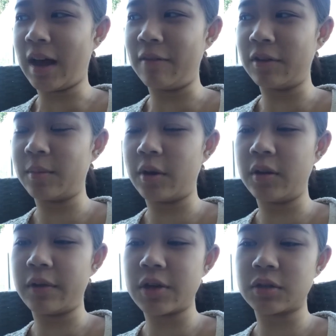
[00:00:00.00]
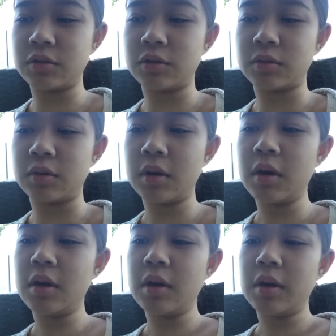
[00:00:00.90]
having the motivation to do
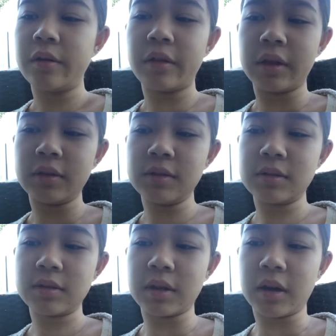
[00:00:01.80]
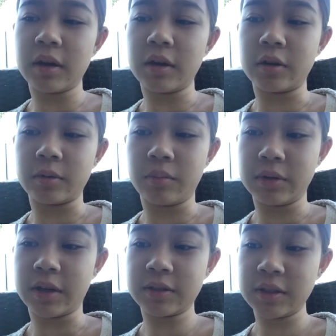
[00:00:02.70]
things that are
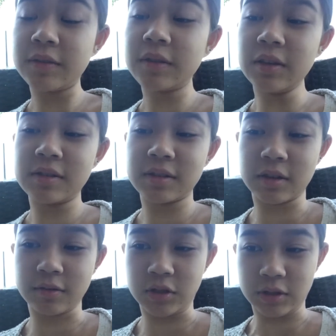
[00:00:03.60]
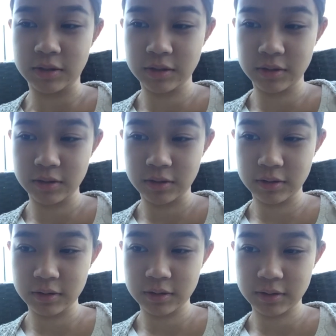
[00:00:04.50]
productive instead of just
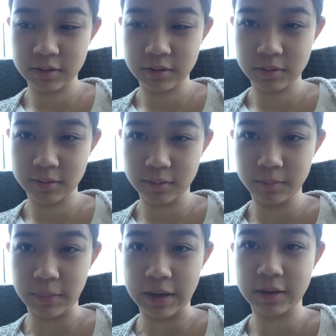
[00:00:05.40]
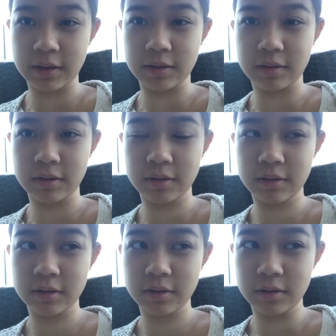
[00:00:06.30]

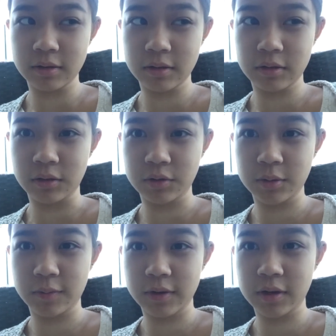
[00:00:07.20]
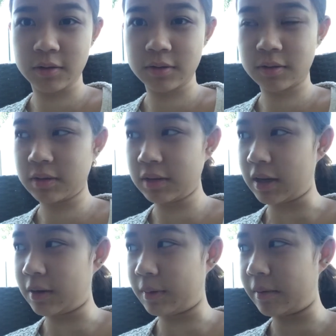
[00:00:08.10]
making YouTube videos.
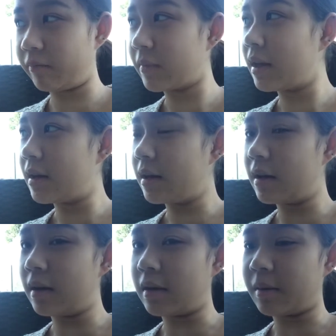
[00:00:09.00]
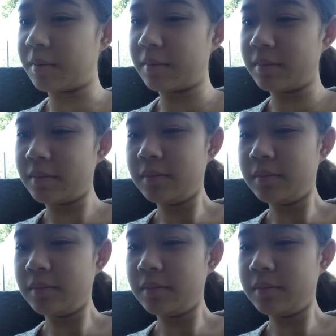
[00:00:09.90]
Anyway, um,